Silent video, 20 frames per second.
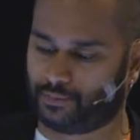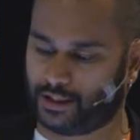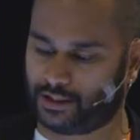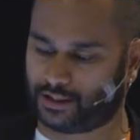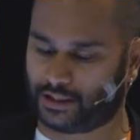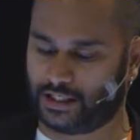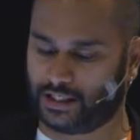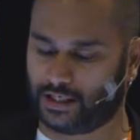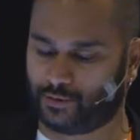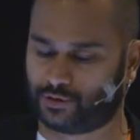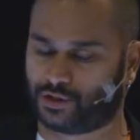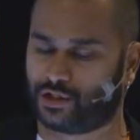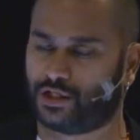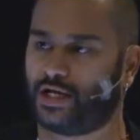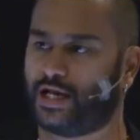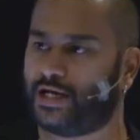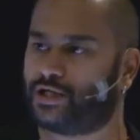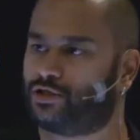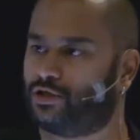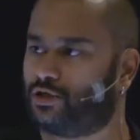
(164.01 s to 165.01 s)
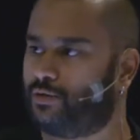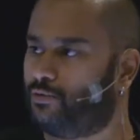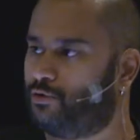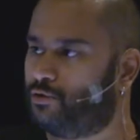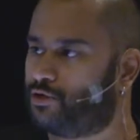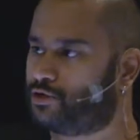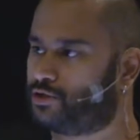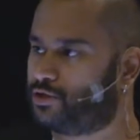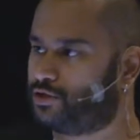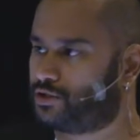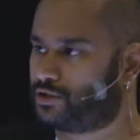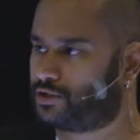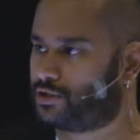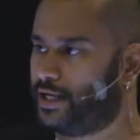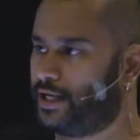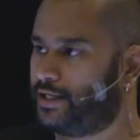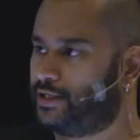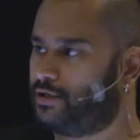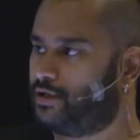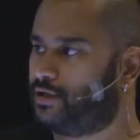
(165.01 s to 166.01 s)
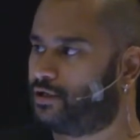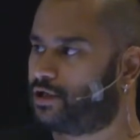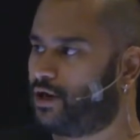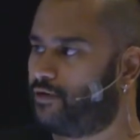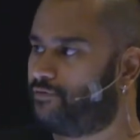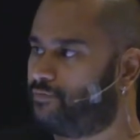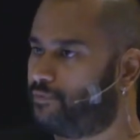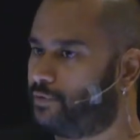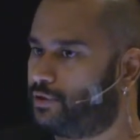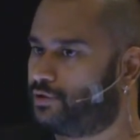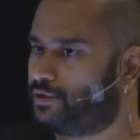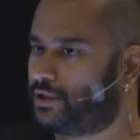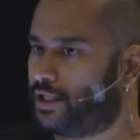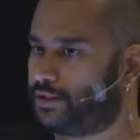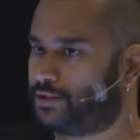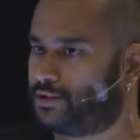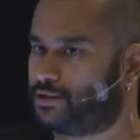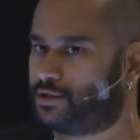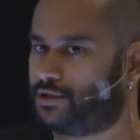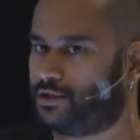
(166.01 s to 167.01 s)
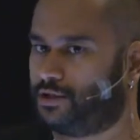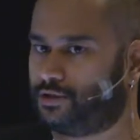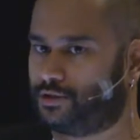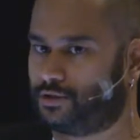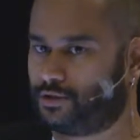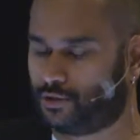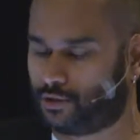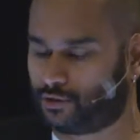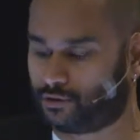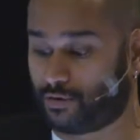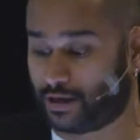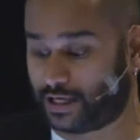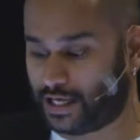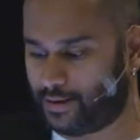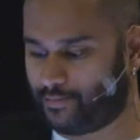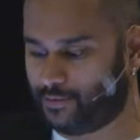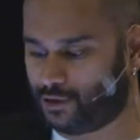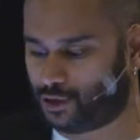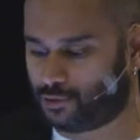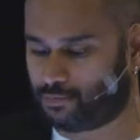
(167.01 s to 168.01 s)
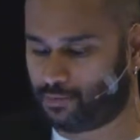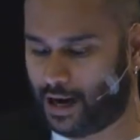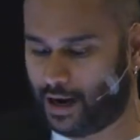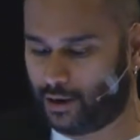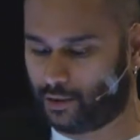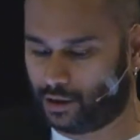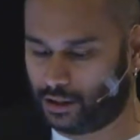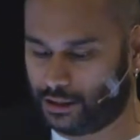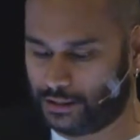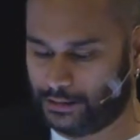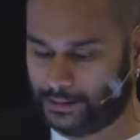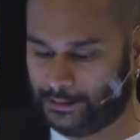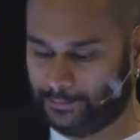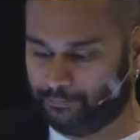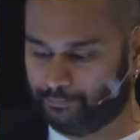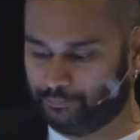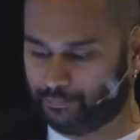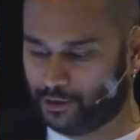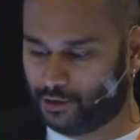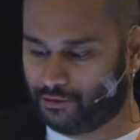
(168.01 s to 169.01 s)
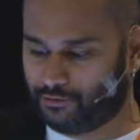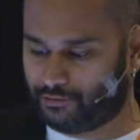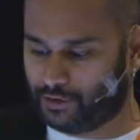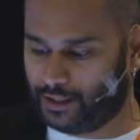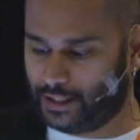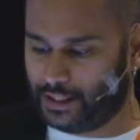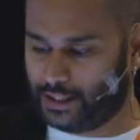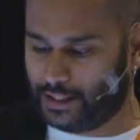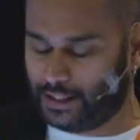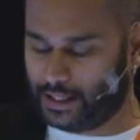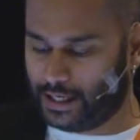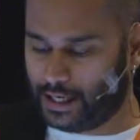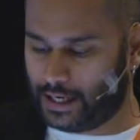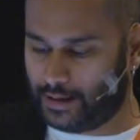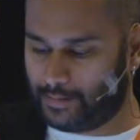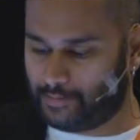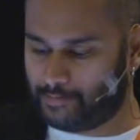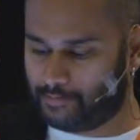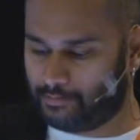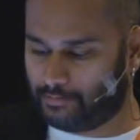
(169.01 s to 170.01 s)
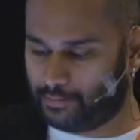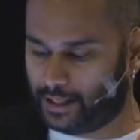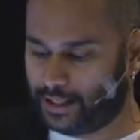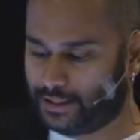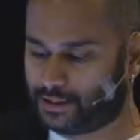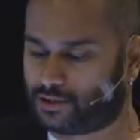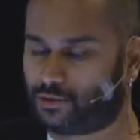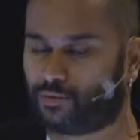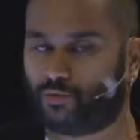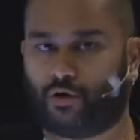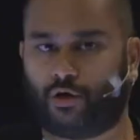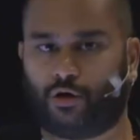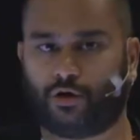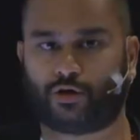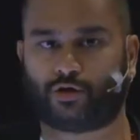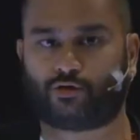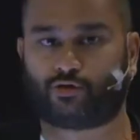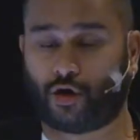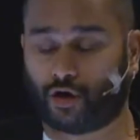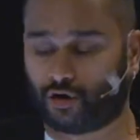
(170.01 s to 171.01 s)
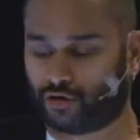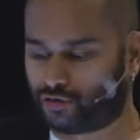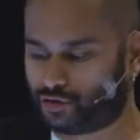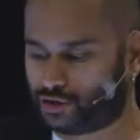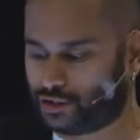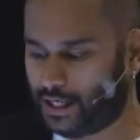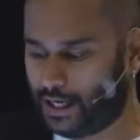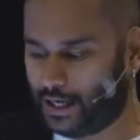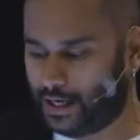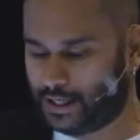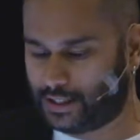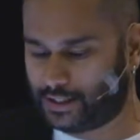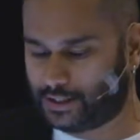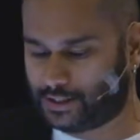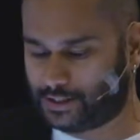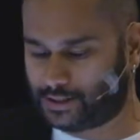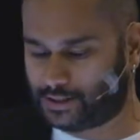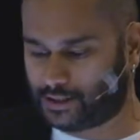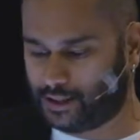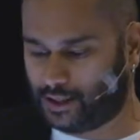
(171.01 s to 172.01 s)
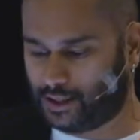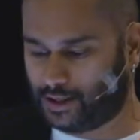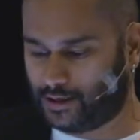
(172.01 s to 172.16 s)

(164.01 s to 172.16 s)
Basically, there was an election in Mauritius, and the government that came into power, they placed the war on drugs as